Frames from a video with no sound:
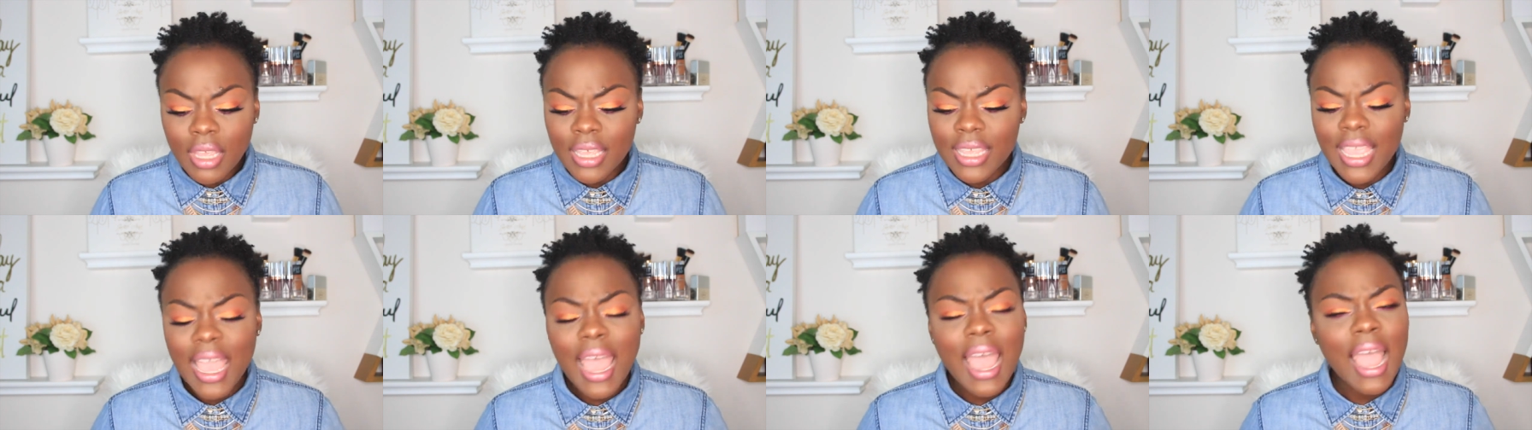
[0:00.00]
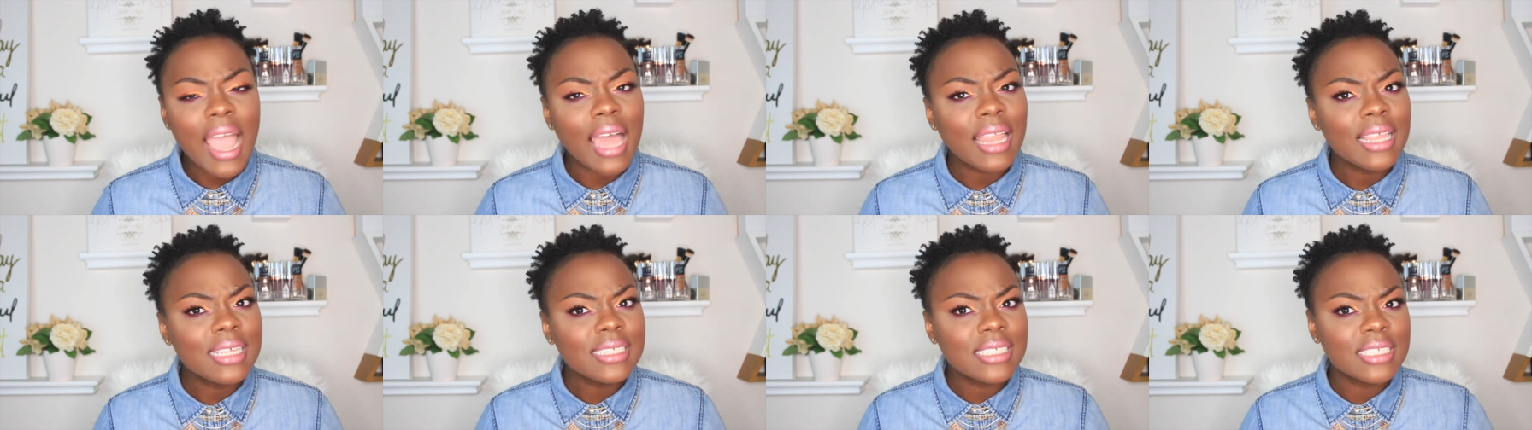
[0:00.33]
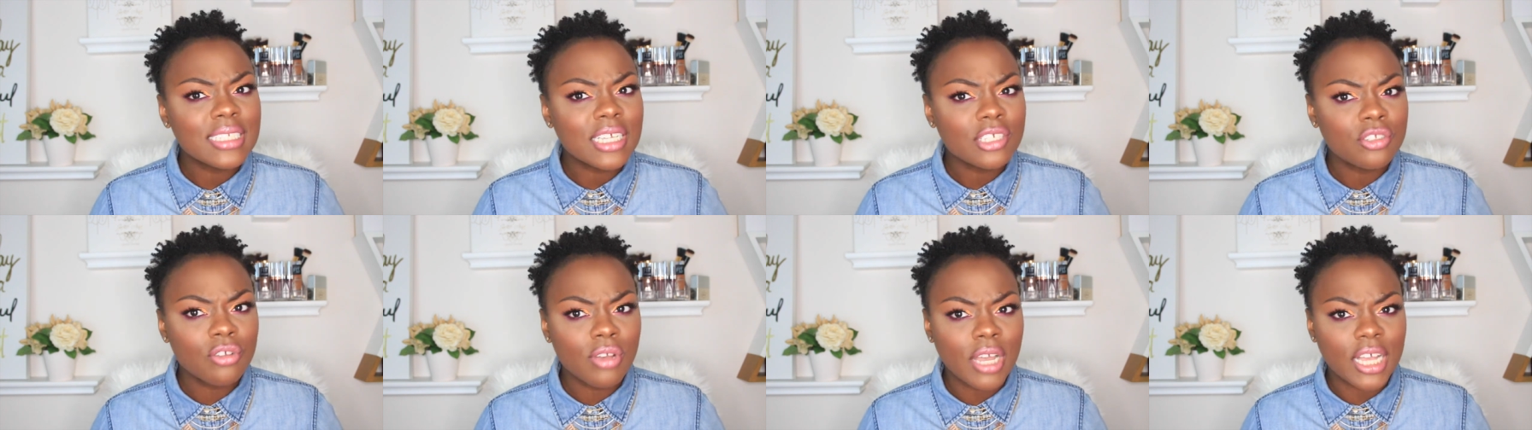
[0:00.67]
yeah, I highly
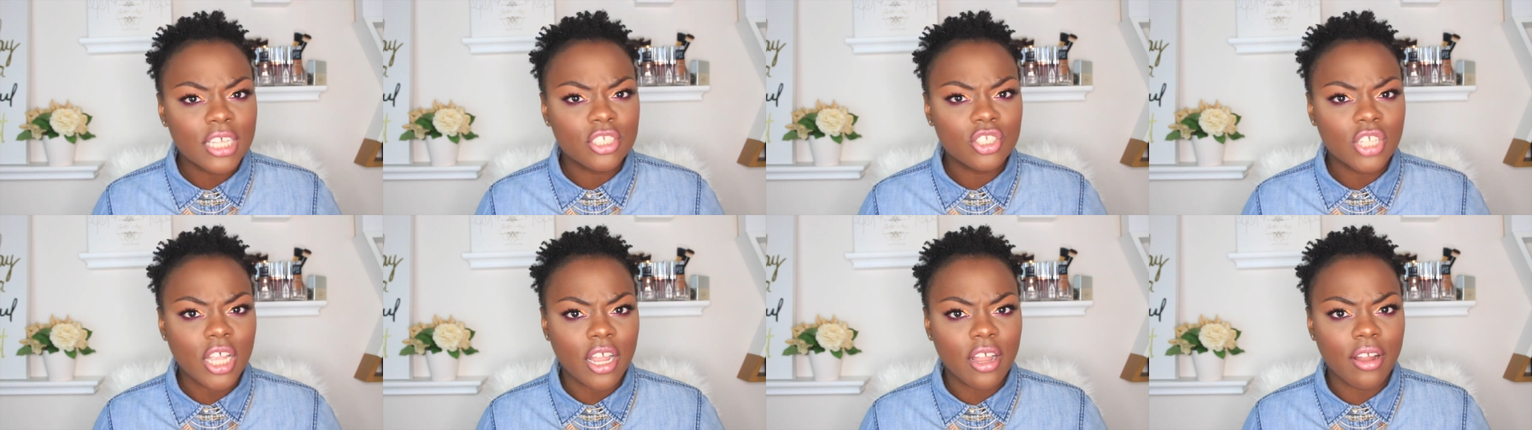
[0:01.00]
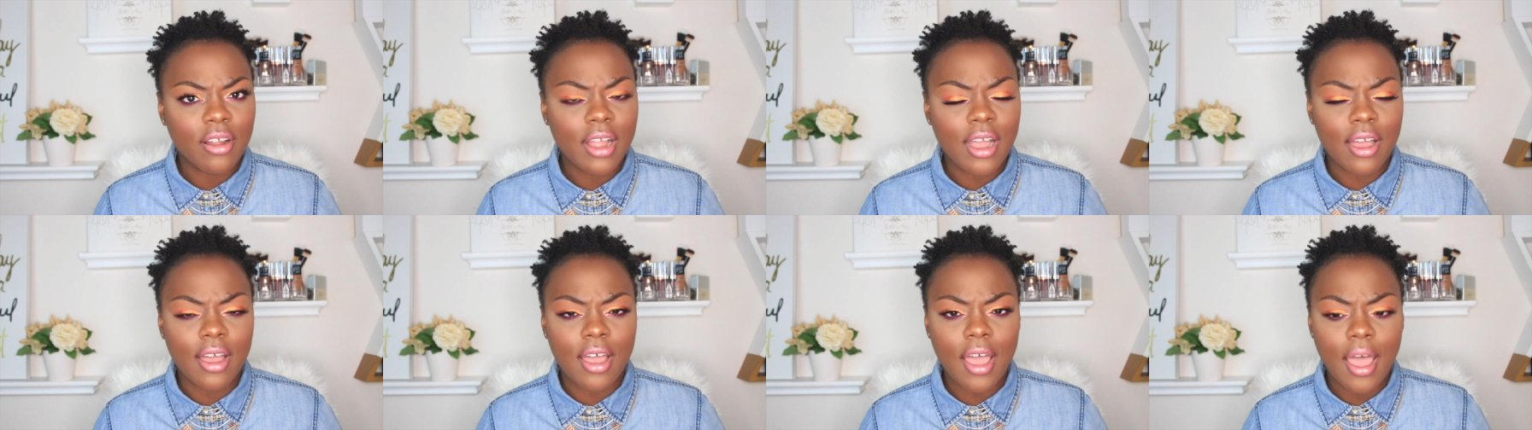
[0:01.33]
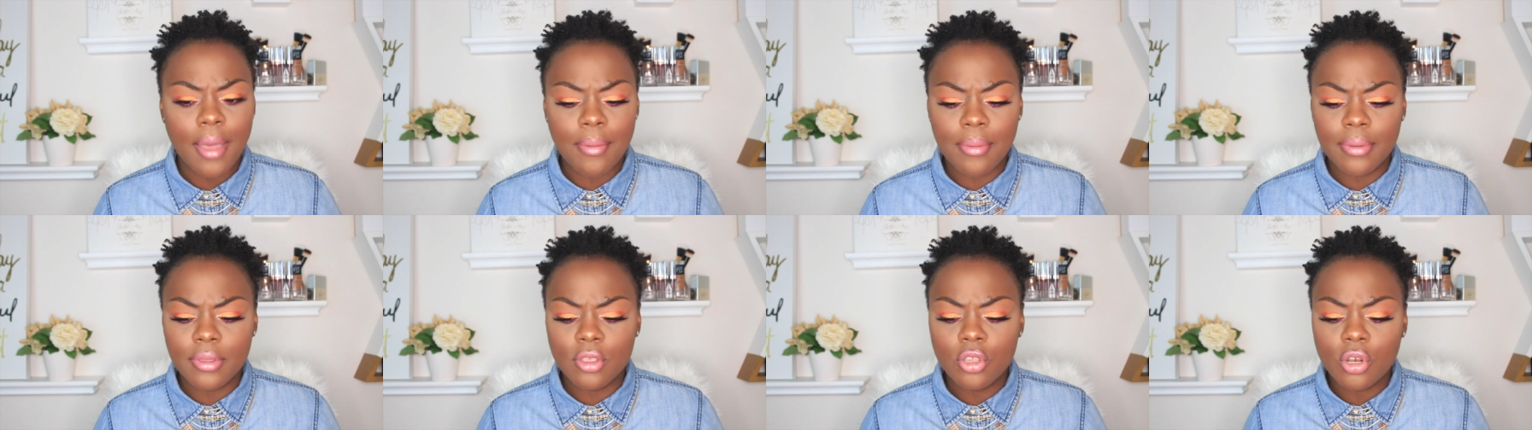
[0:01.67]
suggest you guys check her out.